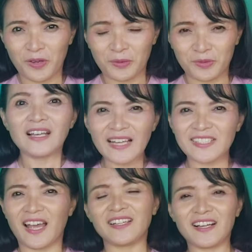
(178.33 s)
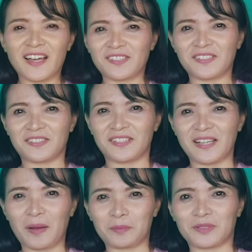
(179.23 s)
news. Let's analyze this
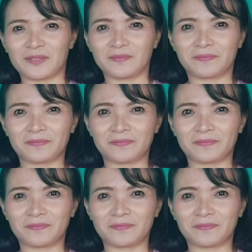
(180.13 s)
example.